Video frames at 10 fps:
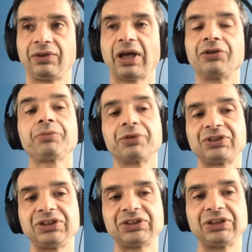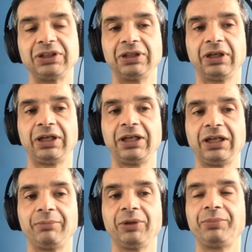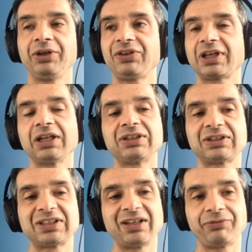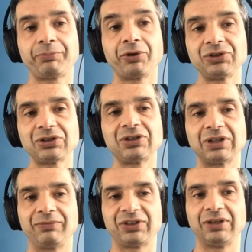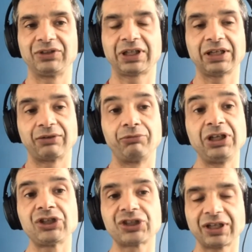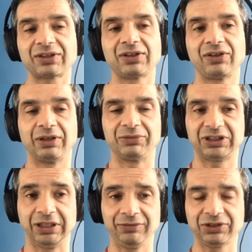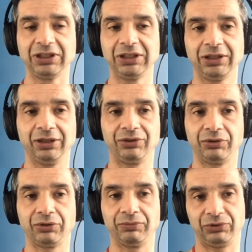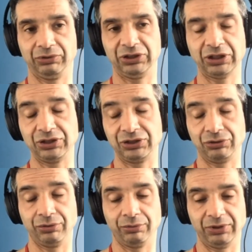not persisted in LLM, but they can self-poison themselves. They can re-inject themselves, the